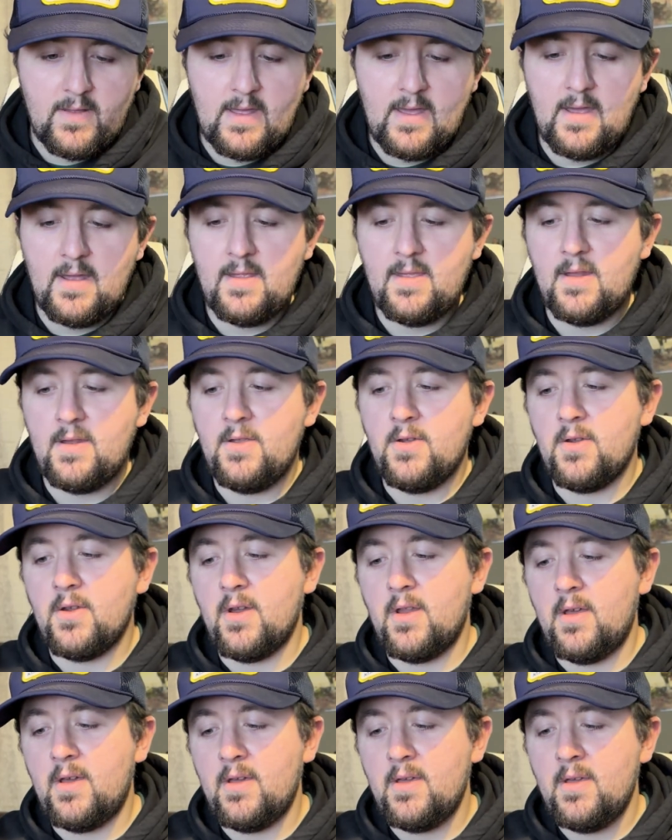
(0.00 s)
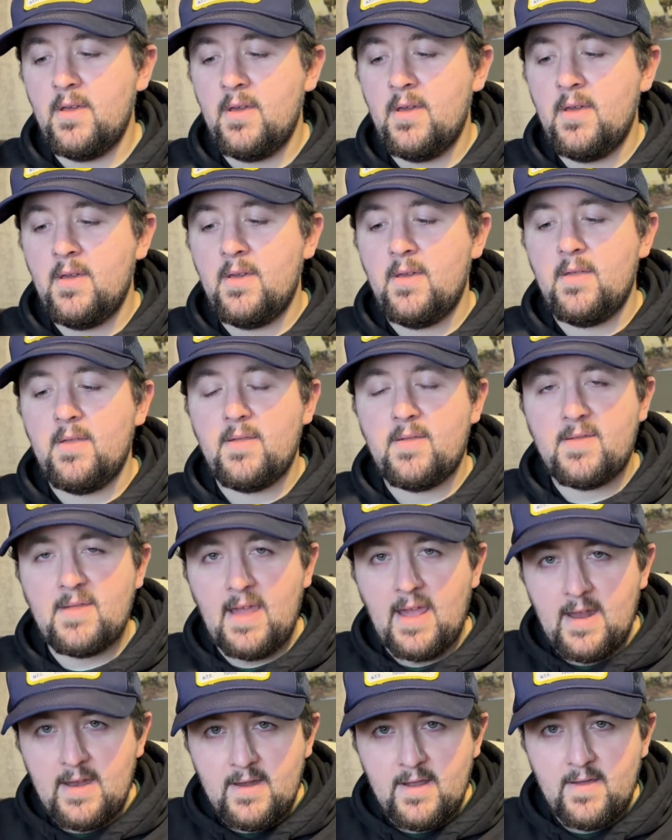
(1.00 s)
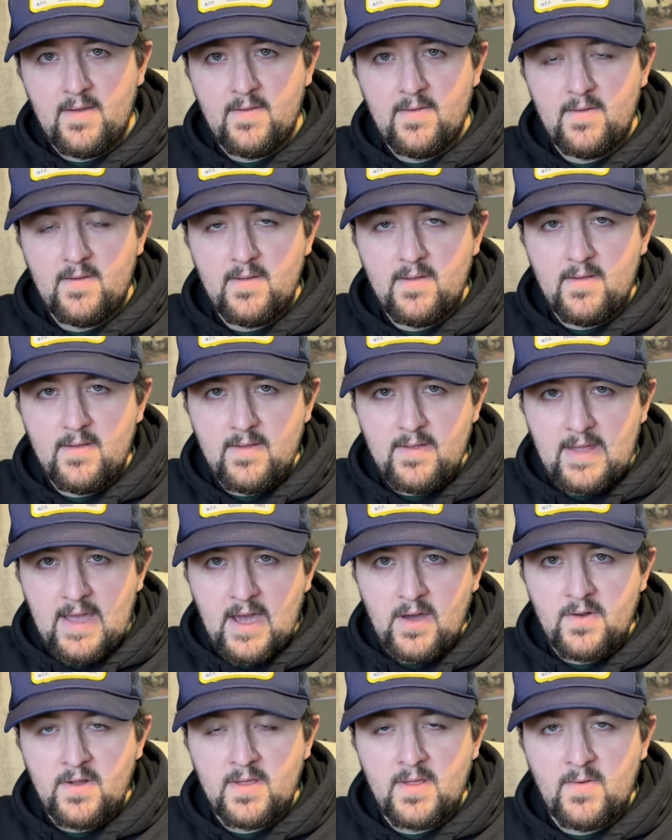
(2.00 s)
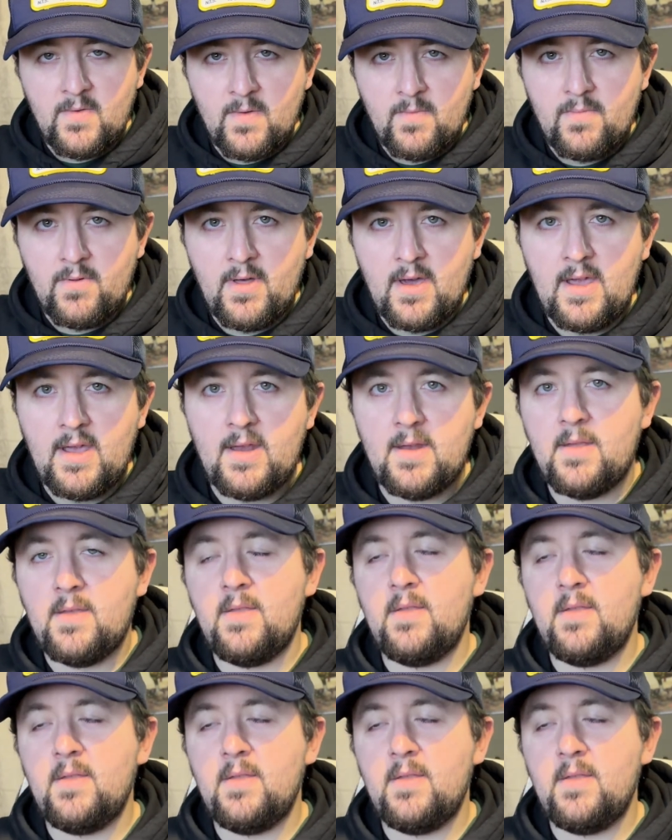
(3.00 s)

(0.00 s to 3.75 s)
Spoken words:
and then you're going to sand it down into a blade,